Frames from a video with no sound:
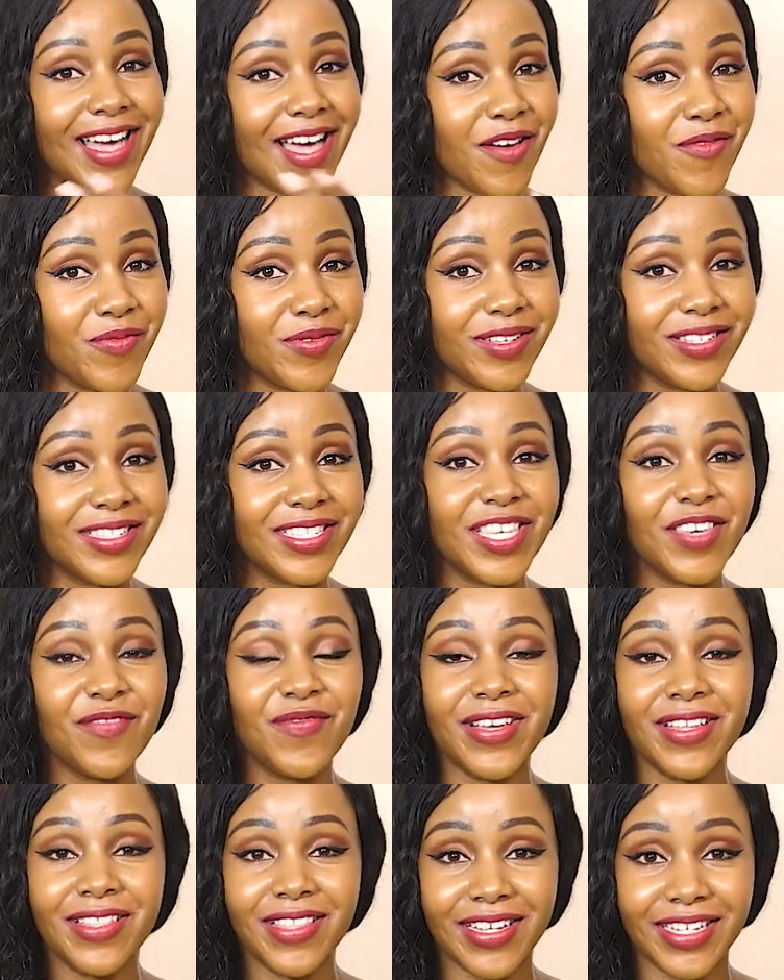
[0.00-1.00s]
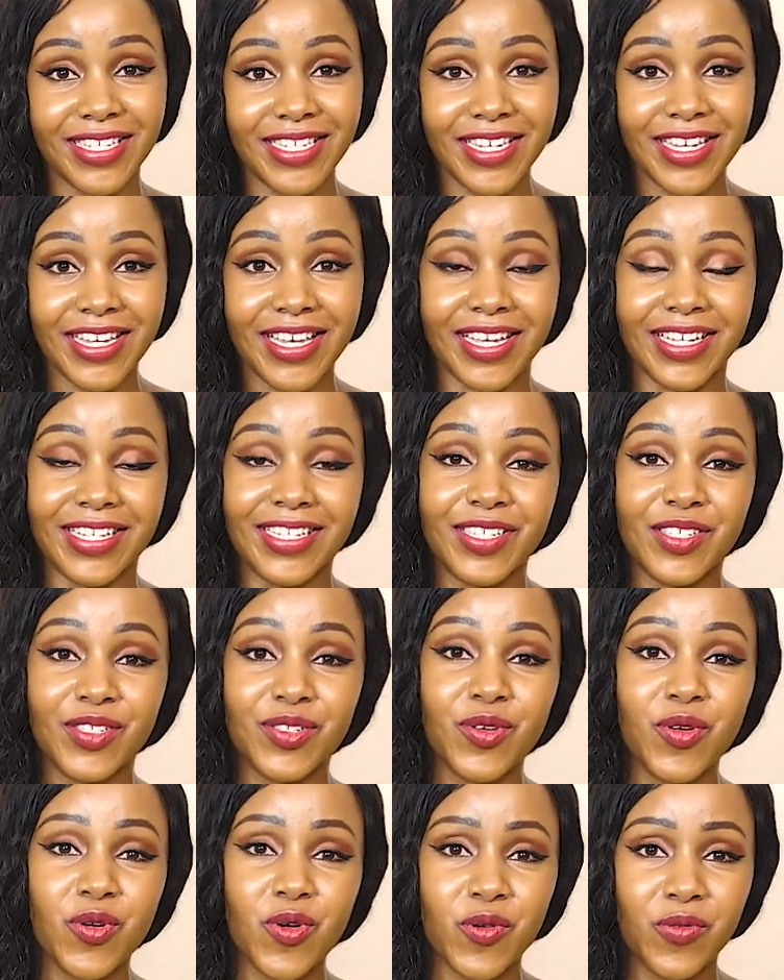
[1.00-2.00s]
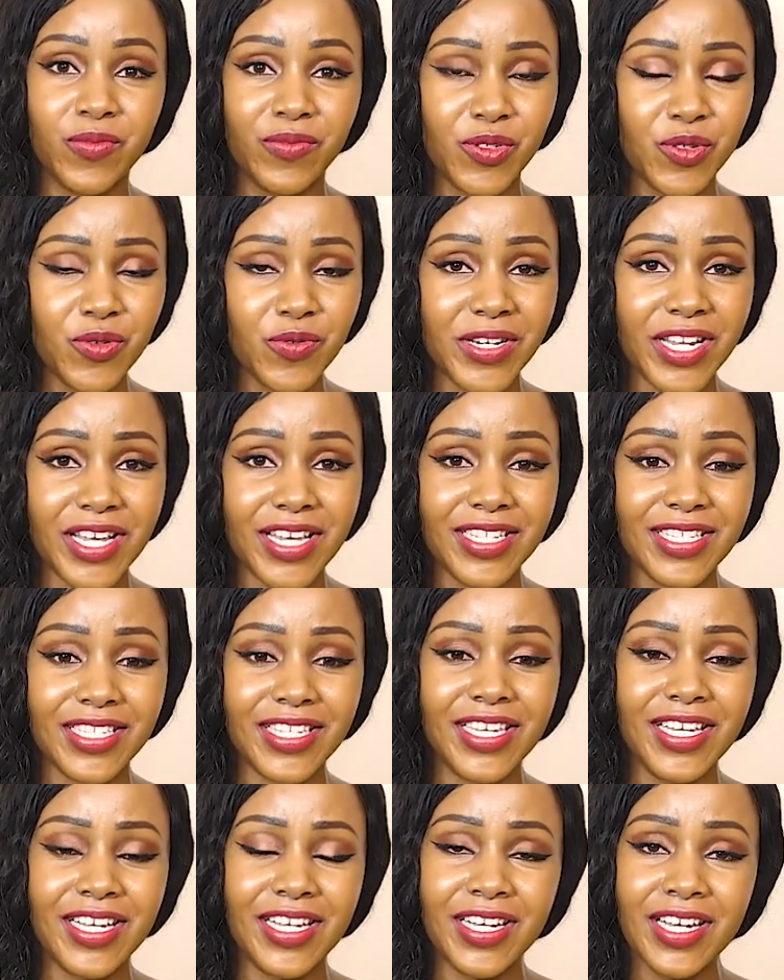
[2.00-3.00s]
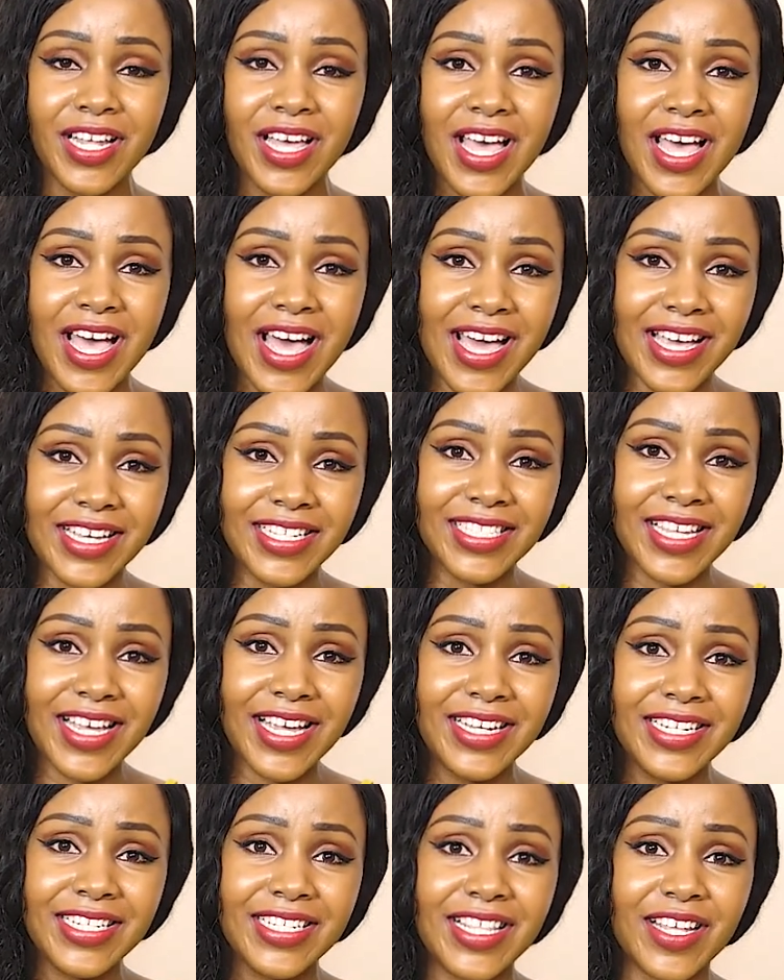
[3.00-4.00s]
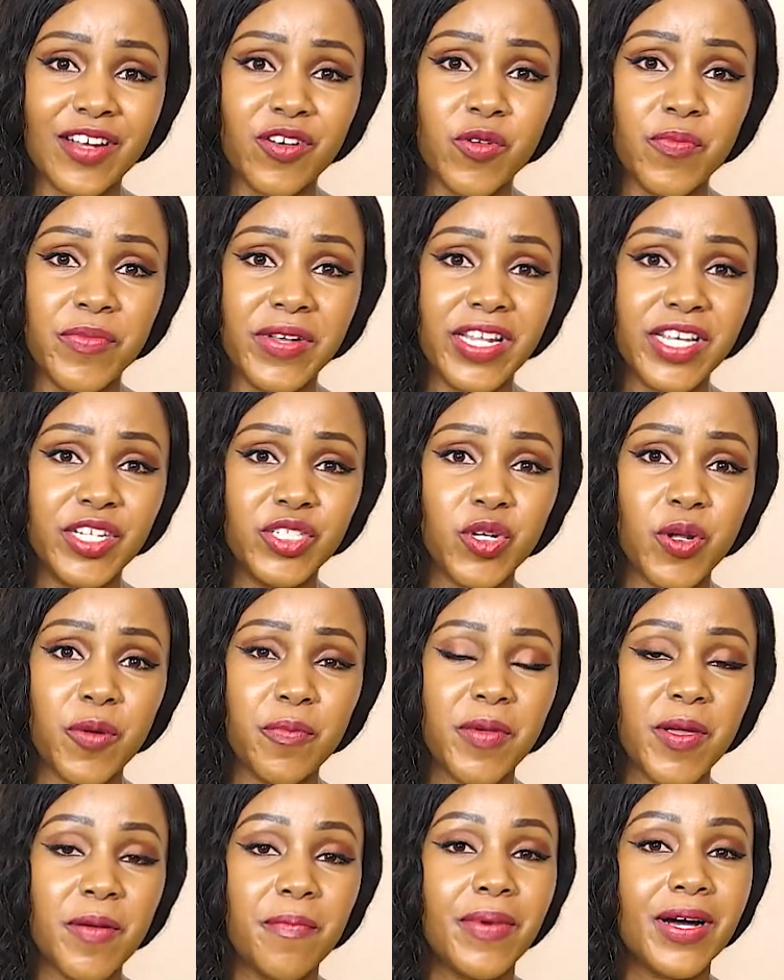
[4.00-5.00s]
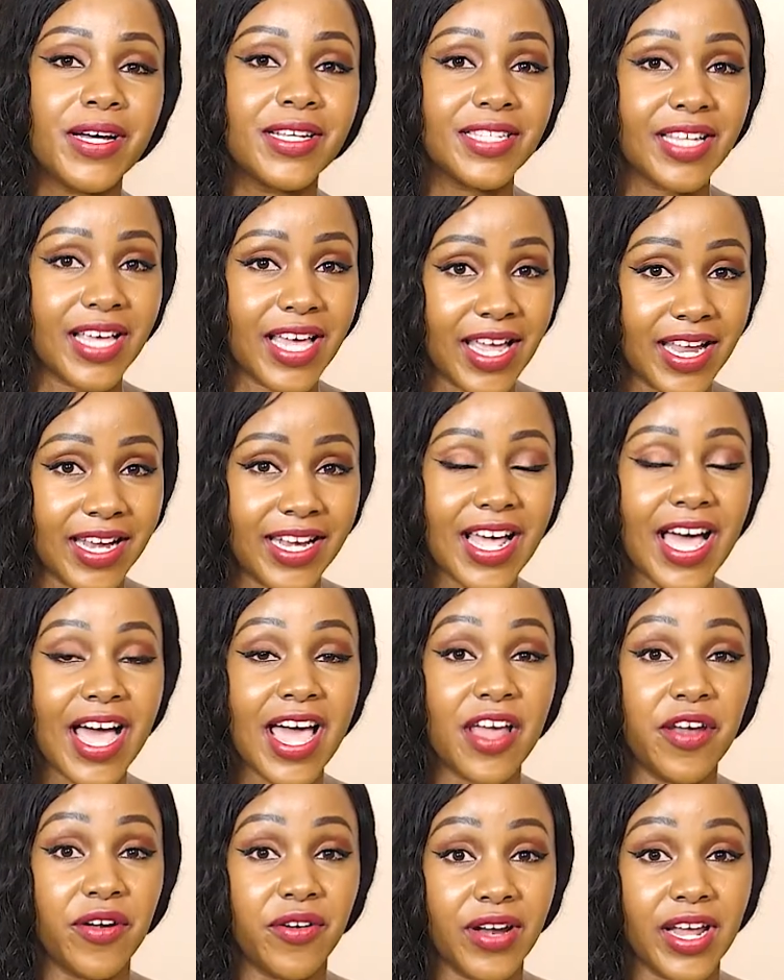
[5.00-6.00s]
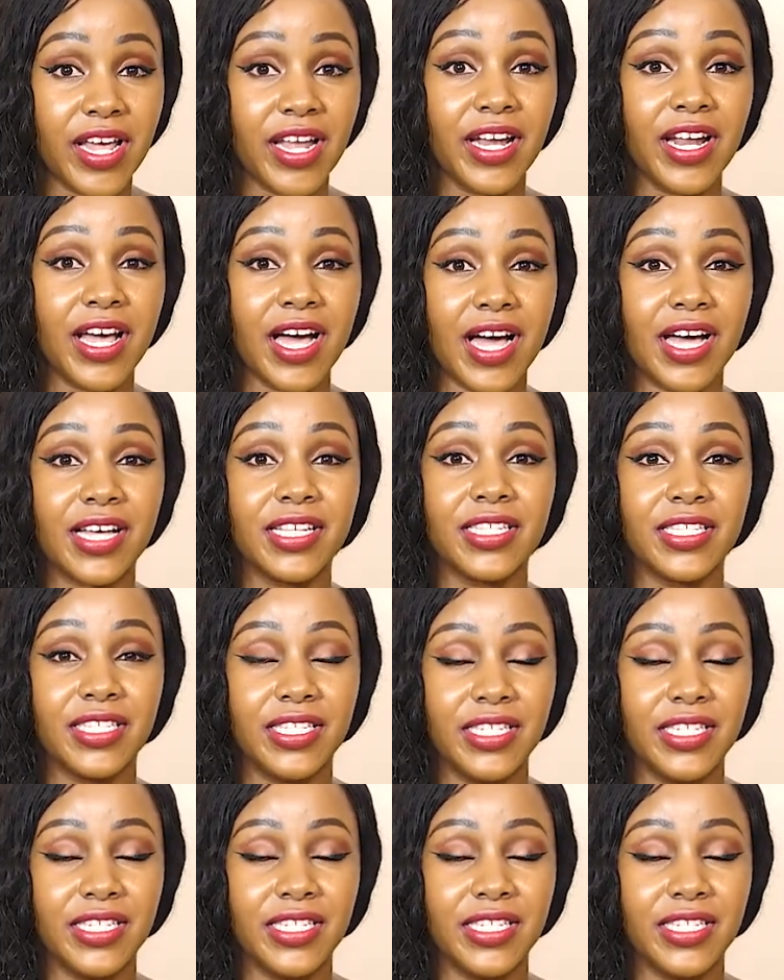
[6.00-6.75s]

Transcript: I was given the ticket. So 2 days in, I signed the nomination papers and I ran as